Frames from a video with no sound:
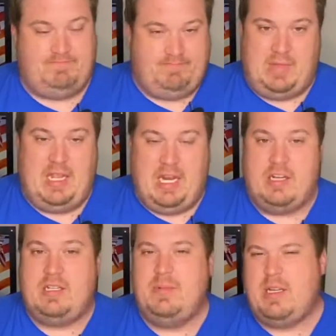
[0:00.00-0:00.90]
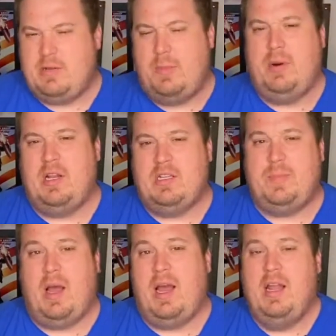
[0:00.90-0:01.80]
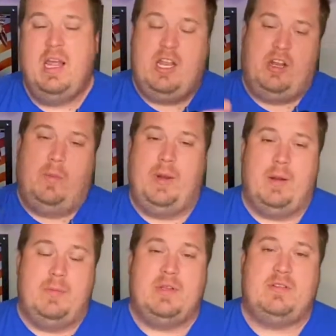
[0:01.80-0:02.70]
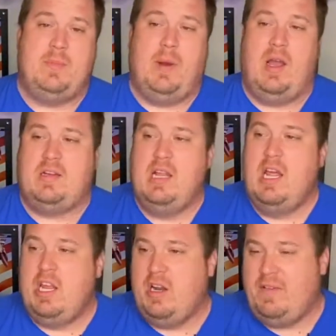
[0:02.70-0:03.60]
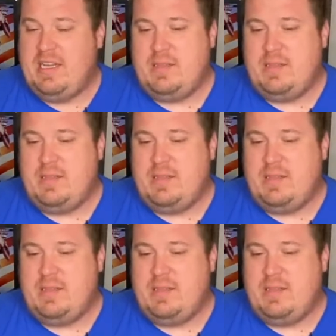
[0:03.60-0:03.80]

you know, sometimes when you're put in a spot and you're opening a mystery box, you know, I've had some